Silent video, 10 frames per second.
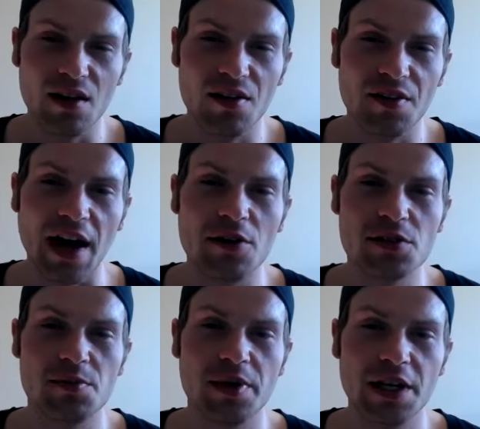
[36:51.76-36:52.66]
a
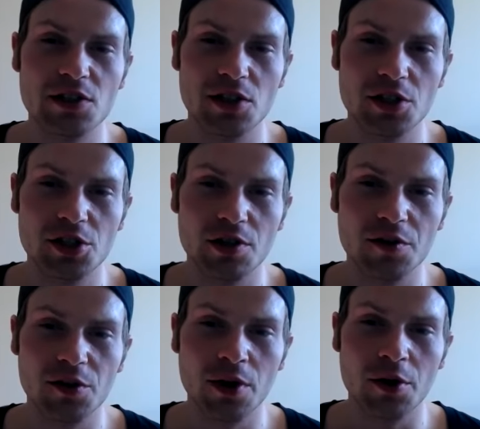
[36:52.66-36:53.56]
thousand page literature
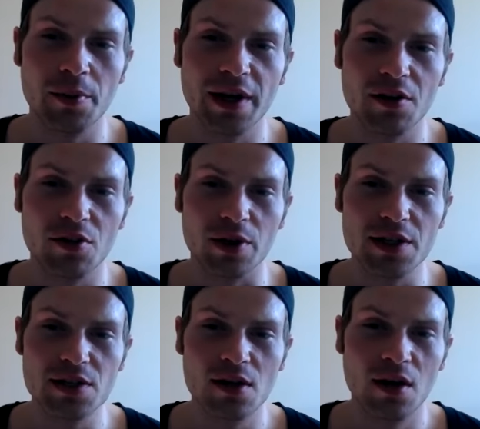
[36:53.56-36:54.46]
review on omega threes.